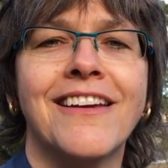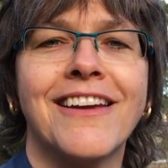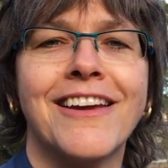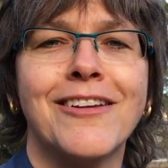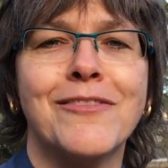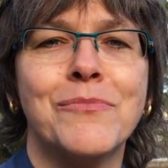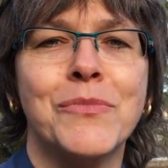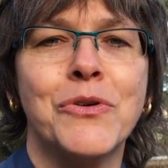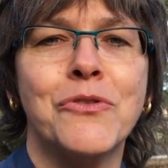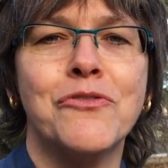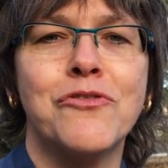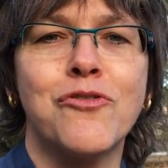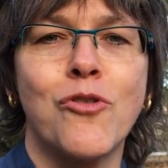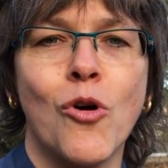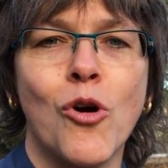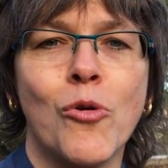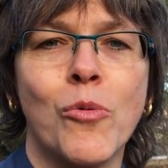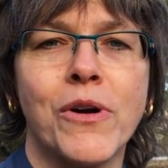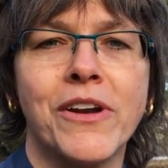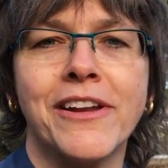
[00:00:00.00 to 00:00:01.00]
can move
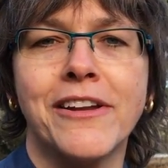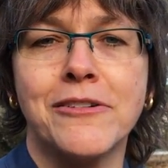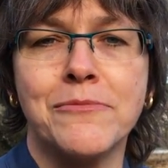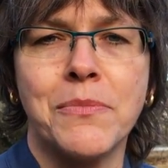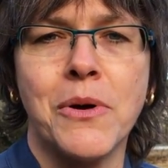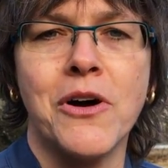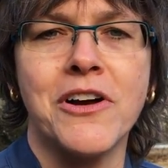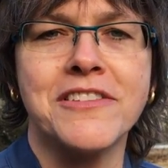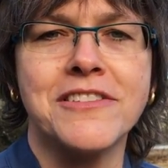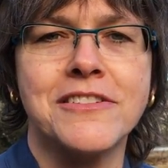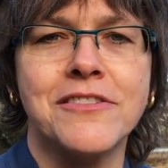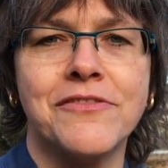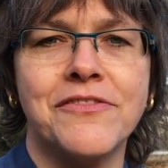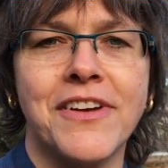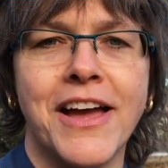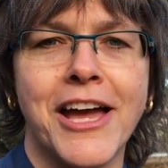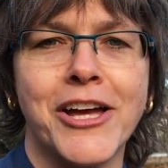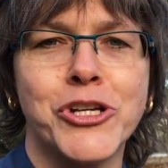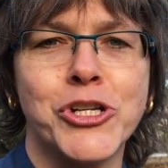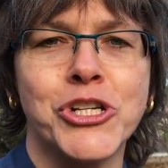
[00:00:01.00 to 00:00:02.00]
forward in a positive
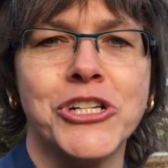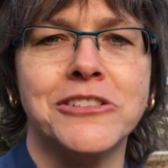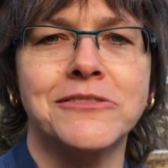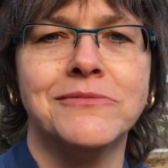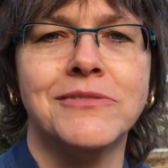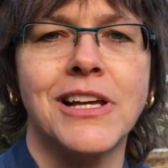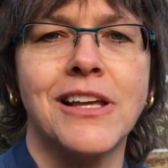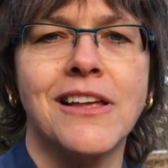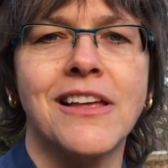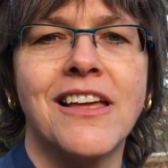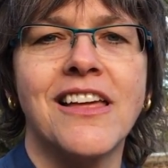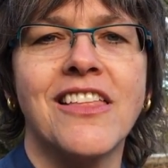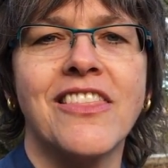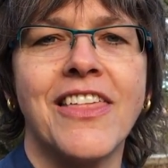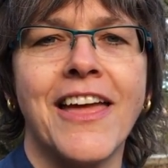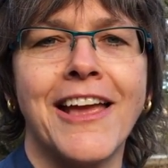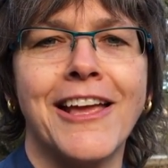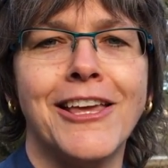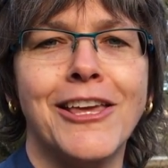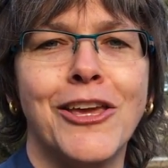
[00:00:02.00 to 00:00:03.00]
fashion.
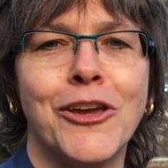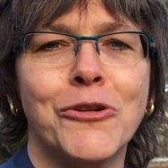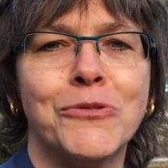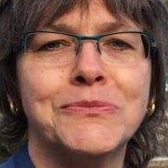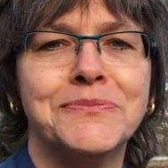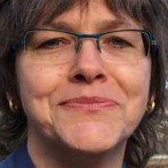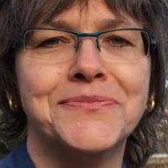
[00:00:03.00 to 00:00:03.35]
Thank you.